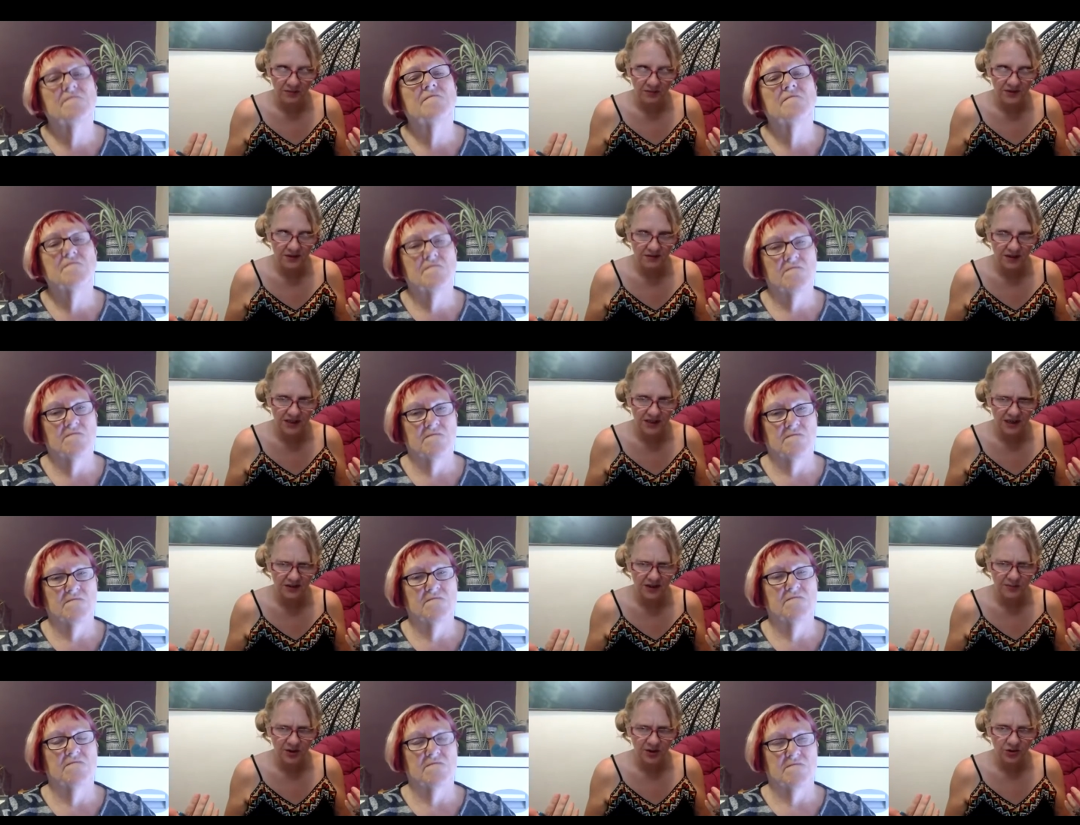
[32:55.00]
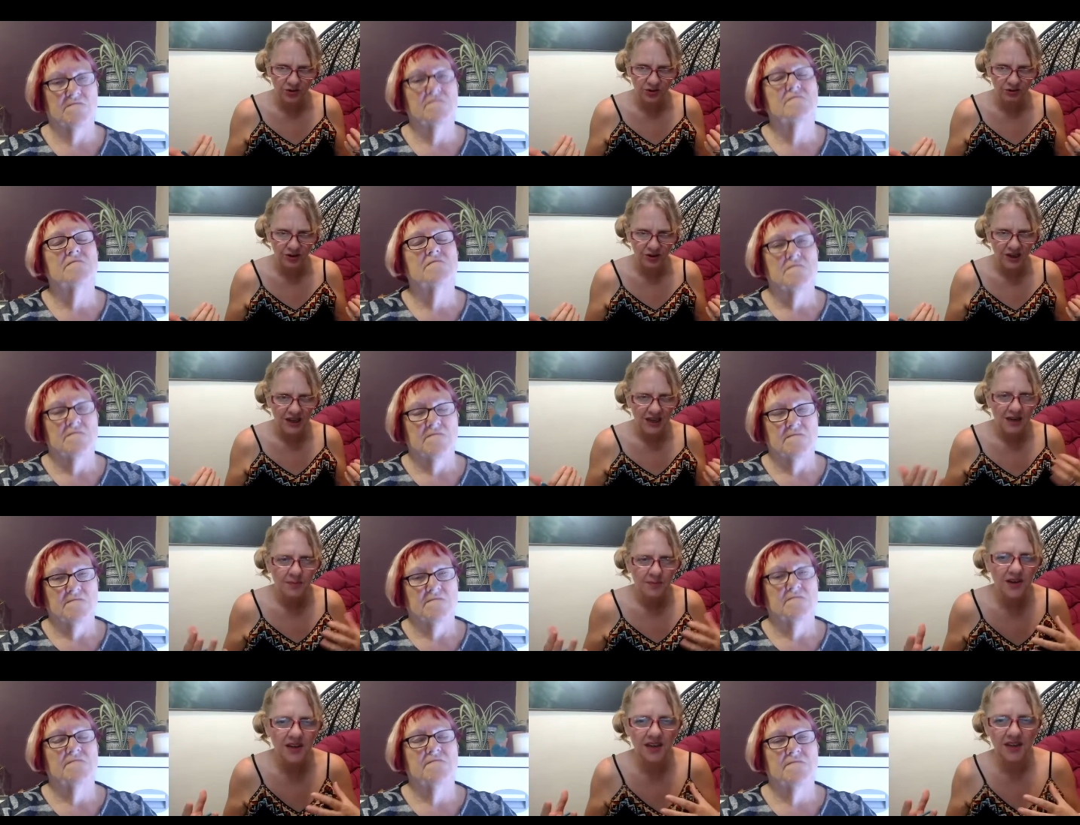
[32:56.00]
Speaker 1: arms. That sounds a bit cruel,
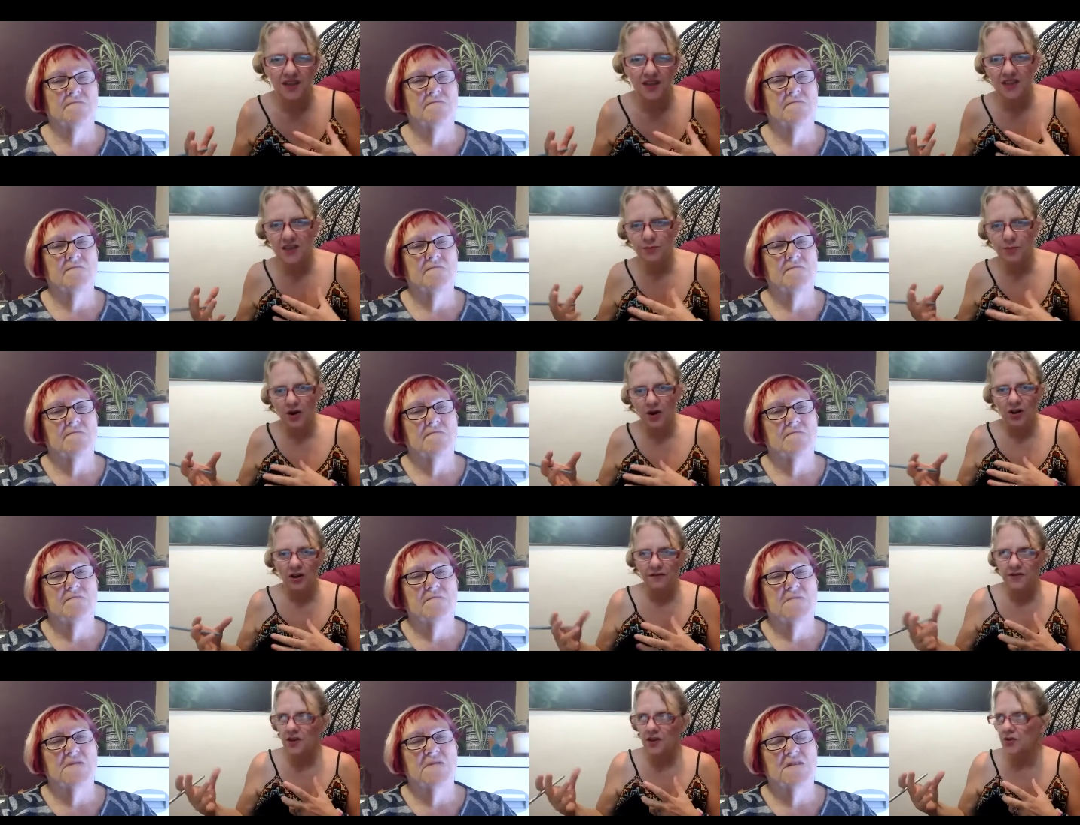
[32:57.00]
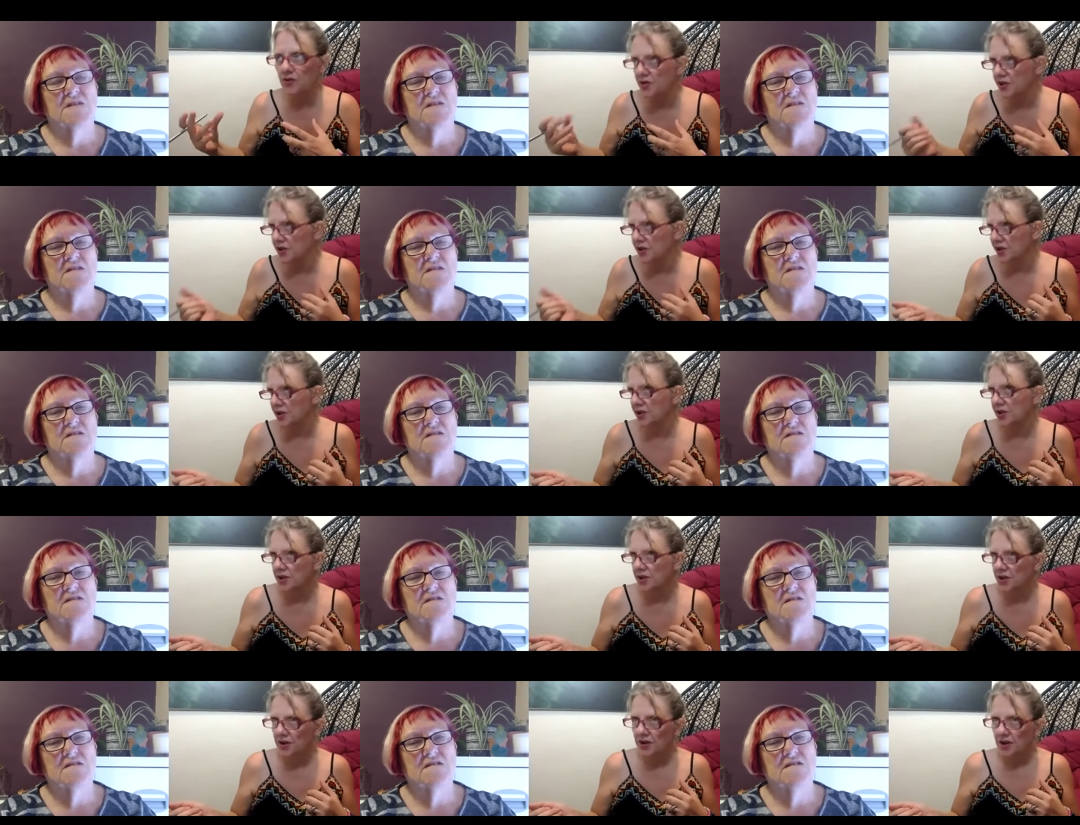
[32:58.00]
but it, there's part of you that
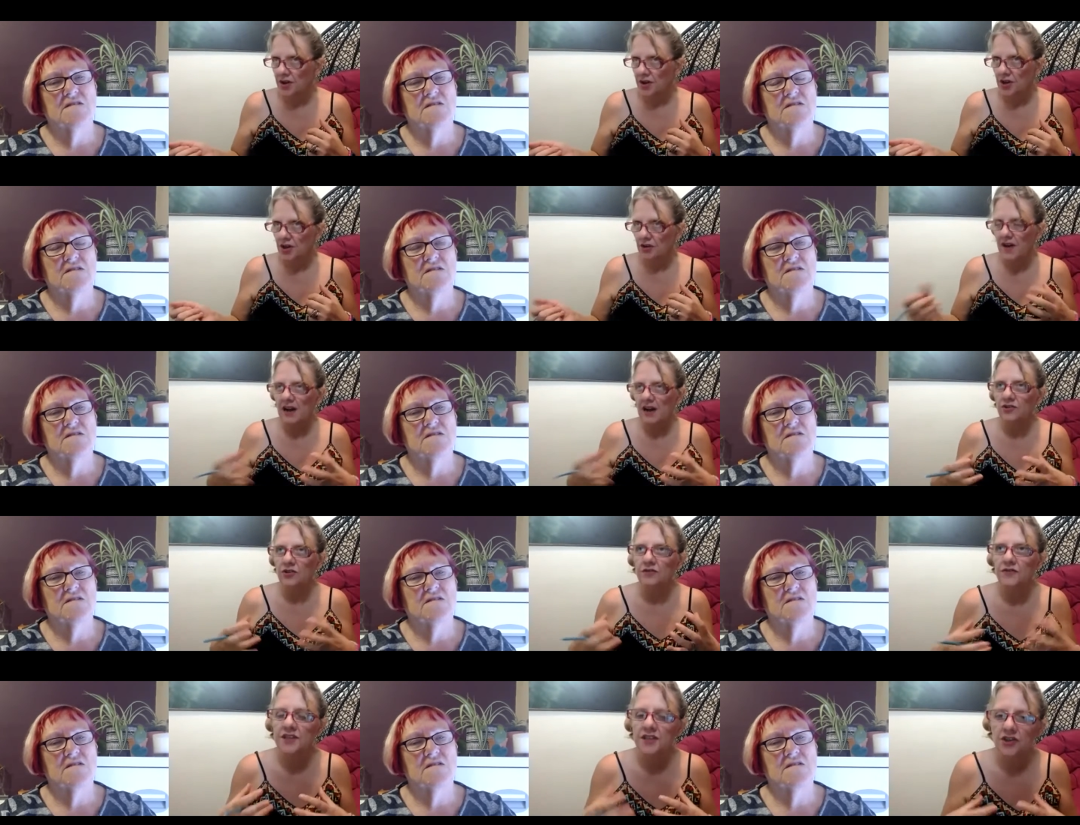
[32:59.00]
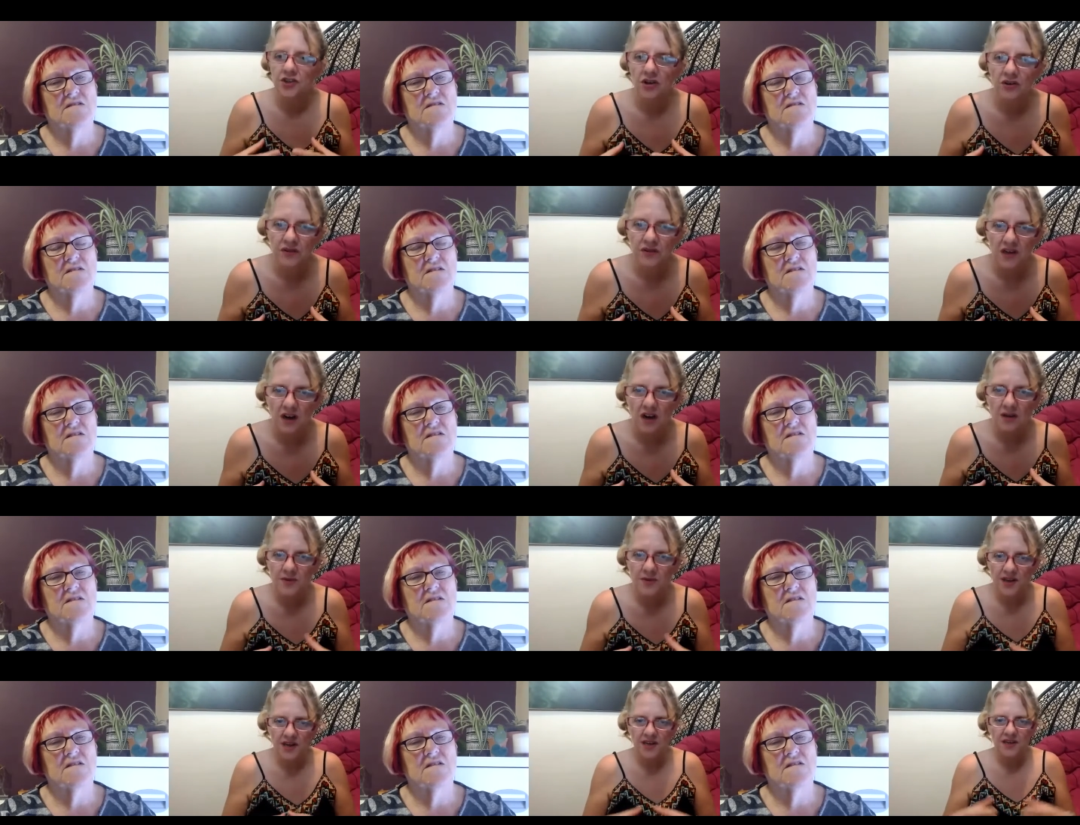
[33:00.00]
you held on for such a long time
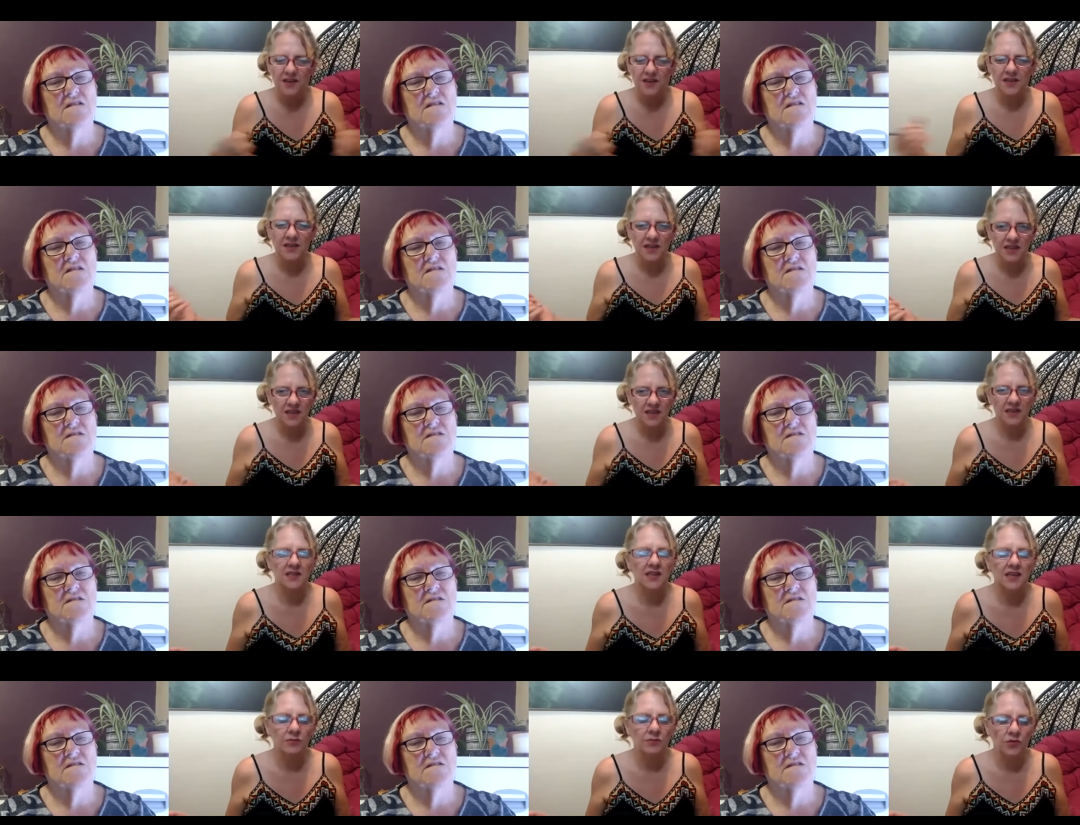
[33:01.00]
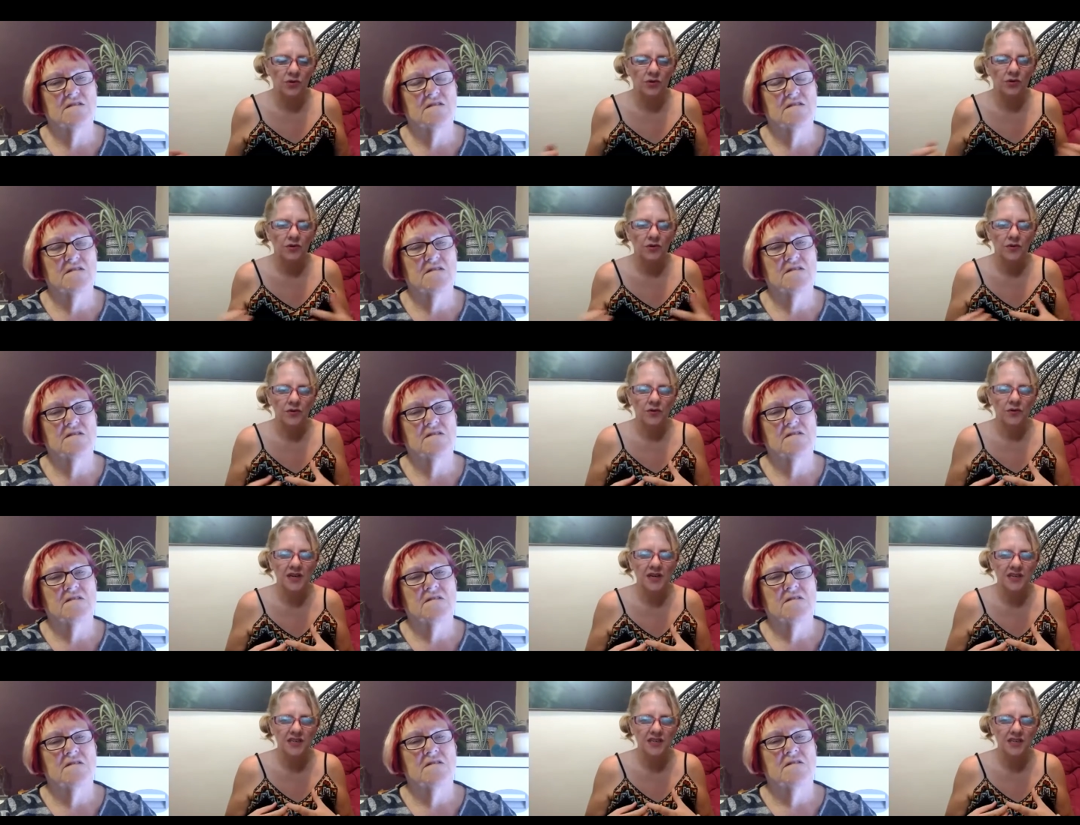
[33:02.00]
and then it doesn't exist anymore.
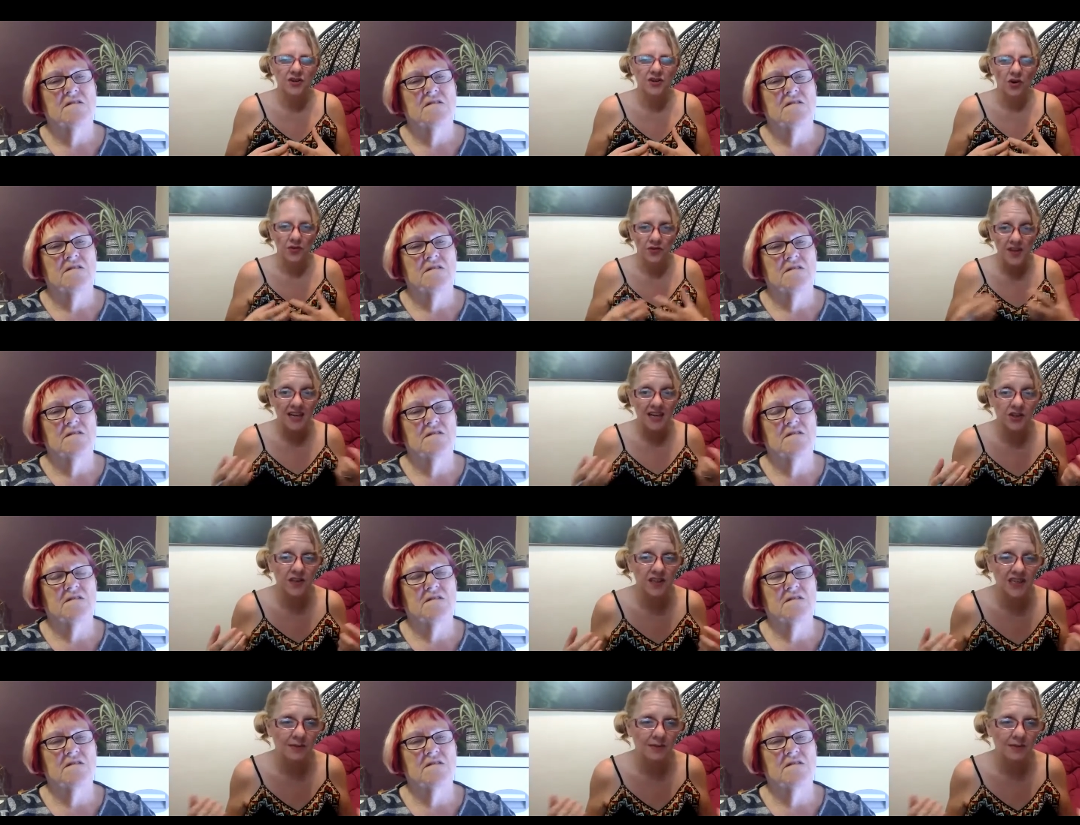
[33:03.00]
It's not there to the